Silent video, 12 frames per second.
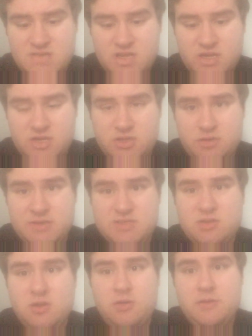It's
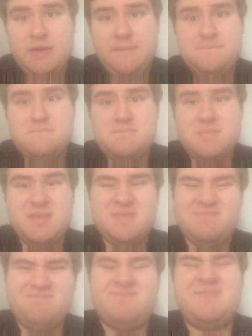got that.
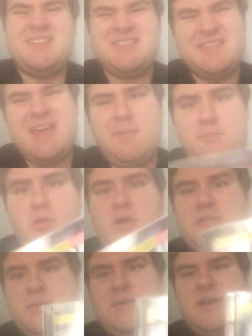This is the album where I
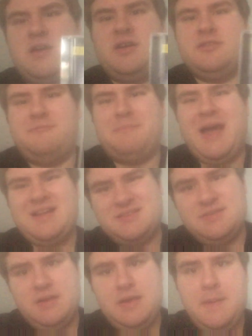think they're kind of back
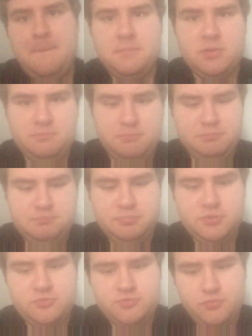to their
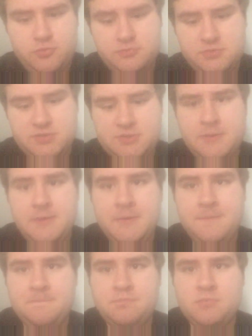blues roots,
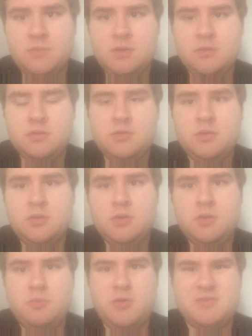
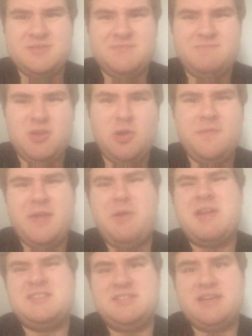whereas a lot of their
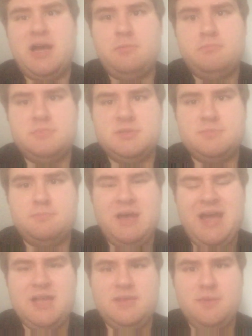80s albums
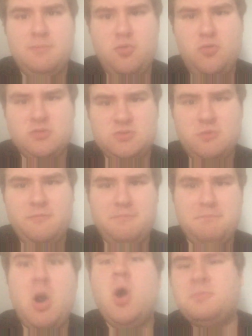had the more sort
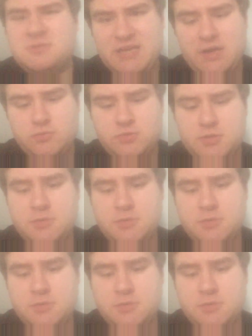of pop sound.